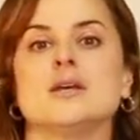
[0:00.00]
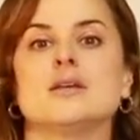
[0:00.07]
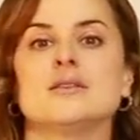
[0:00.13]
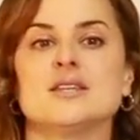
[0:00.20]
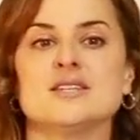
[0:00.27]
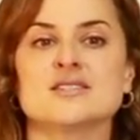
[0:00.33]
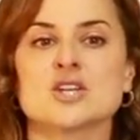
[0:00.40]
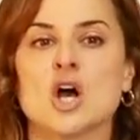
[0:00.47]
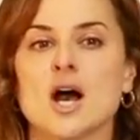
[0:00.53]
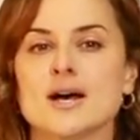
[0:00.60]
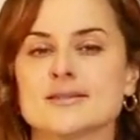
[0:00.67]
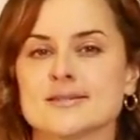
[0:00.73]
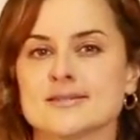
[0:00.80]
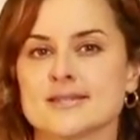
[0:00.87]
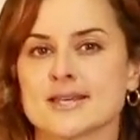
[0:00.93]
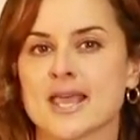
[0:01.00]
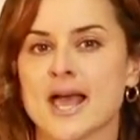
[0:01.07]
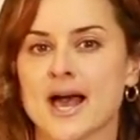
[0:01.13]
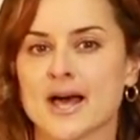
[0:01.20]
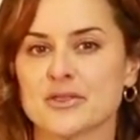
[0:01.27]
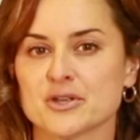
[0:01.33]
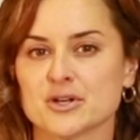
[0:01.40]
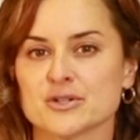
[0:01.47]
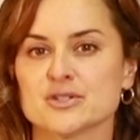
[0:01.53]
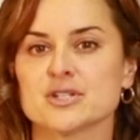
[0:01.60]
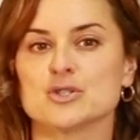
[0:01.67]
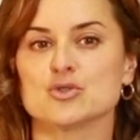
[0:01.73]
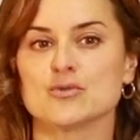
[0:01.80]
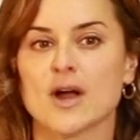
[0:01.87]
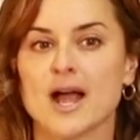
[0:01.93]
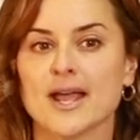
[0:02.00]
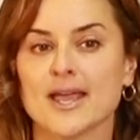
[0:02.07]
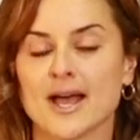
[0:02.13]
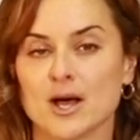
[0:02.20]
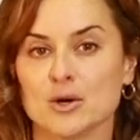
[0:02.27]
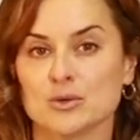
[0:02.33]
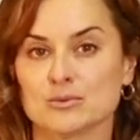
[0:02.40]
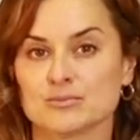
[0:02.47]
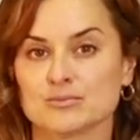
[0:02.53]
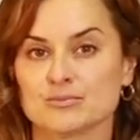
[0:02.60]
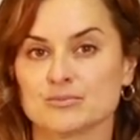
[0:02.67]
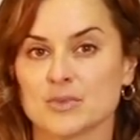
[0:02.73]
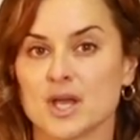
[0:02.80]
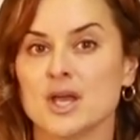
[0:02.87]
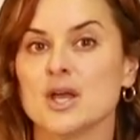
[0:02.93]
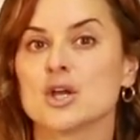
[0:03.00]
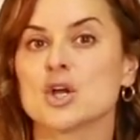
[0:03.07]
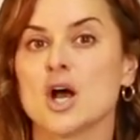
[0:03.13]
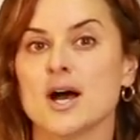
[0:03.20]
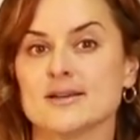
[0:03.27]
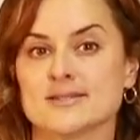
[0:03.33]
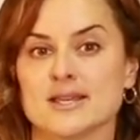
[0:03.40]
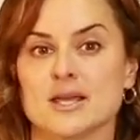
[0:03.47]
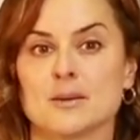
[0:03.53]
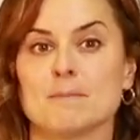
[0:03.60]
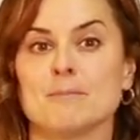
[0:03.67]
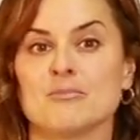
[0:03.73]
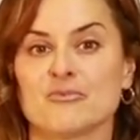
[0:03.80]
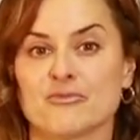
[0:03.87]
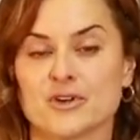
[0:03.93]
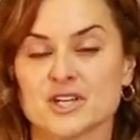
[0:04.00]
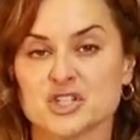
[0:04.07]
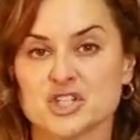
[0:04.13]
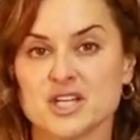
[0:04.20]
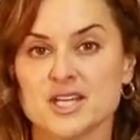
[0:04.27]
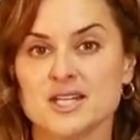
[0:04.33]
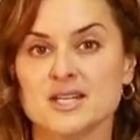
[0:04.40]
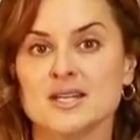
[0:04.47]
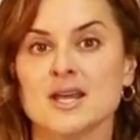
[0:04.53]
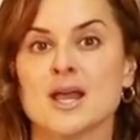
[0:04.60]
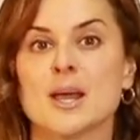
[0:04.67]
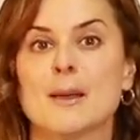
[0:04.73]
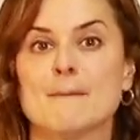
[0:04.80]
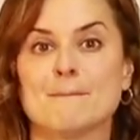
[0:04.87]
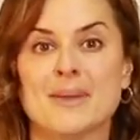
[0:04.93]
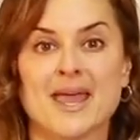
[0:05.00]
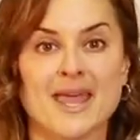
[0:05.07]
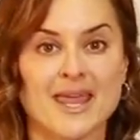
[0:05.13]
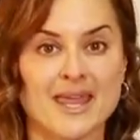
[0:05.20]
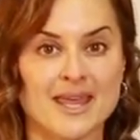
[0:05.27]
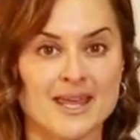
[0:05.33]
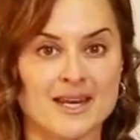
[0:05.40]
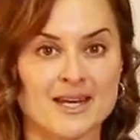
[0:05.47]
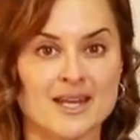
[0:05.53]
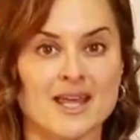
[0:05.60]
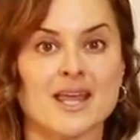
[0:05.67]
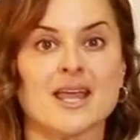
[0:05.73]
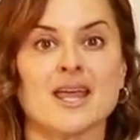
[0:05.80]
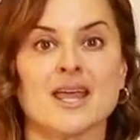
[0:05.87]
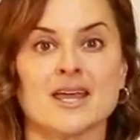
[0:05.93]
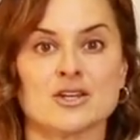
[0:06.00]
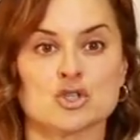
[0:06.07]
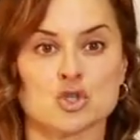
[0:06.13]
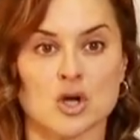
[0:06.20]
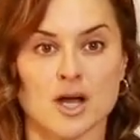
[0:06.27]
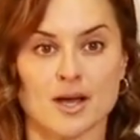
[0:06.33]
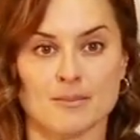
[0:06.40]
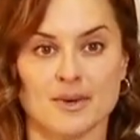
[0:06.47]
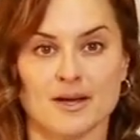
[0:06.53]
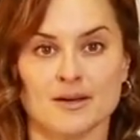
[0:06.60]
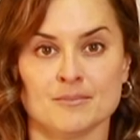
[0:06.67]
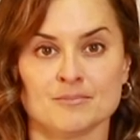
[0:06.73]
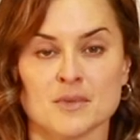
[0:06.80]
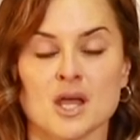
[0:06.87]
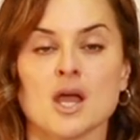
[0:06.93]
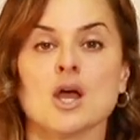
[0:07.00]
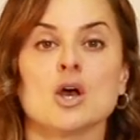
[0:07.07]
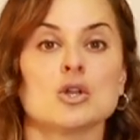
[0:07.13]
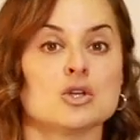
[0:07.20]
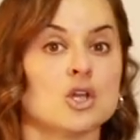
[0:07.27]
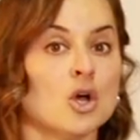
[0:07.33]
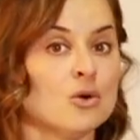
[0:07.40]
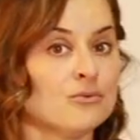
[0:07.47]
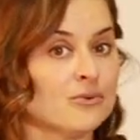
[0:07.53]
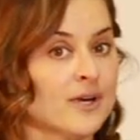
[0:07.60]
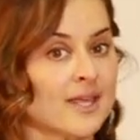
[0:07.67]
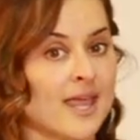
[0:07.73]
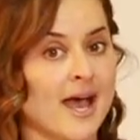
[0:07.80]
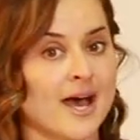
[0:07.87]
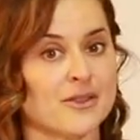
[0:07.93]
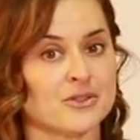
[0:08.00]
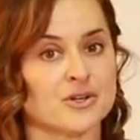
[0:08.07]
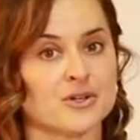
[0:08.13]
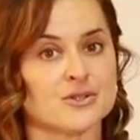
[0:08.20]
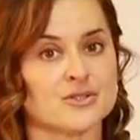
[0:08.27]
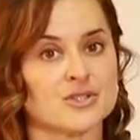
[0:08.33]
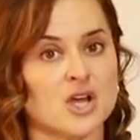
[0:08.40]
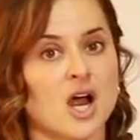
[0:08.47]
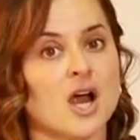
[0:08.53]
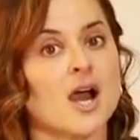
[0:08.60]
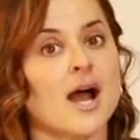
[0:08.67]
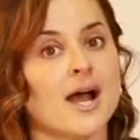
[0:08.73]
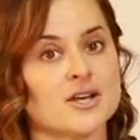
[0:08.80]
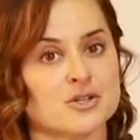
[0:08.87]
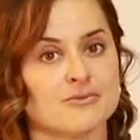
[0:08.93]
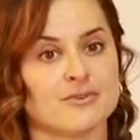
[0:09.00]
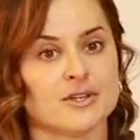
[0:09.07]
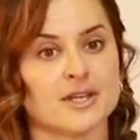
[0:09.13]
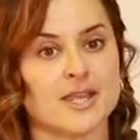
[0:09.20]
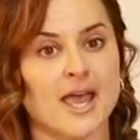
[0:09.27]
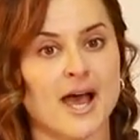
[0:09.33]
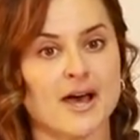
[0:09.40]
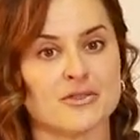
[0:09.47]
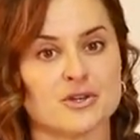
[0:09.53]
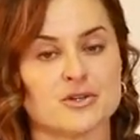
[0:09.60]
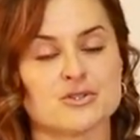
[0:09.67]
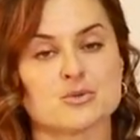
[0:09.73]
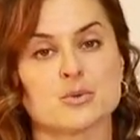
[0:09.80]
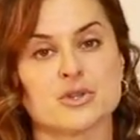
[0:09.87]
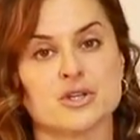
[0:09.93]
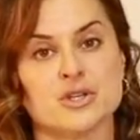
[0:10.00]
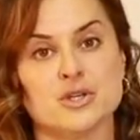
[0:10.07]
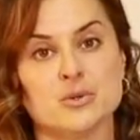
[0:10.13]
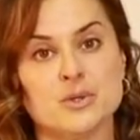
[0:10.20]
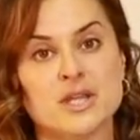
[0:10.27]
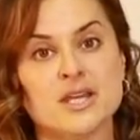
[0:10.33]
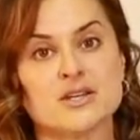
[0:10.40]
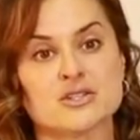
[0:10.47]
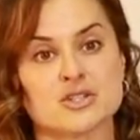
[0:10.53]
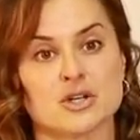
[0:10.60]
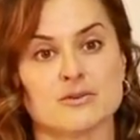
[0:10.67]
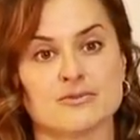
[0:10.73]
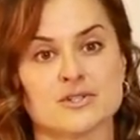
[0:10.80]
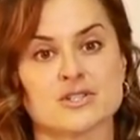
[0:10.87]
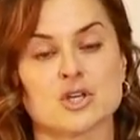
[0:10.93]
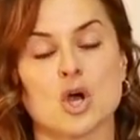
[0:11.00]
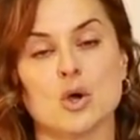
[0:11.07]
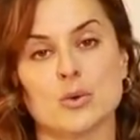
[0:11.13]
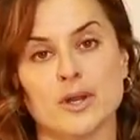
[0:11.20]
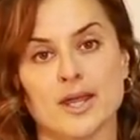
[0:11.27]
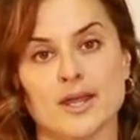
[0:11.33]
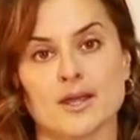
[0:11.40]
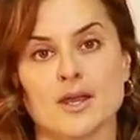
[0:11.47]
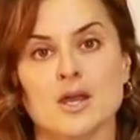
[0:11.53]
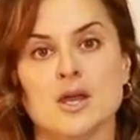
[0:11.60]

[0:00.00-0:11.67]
This causes the catheter to dry out causing friction, pain, and trauma. Lofric catheters are hydrophilic catheters with a unique surface coating